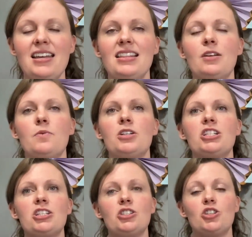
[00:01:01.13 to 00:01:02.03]
there were
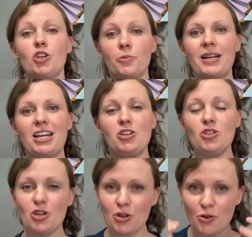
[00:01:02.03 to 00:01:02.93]
just too many
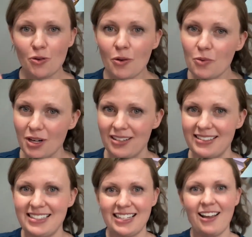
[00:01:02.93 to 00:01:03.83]
new words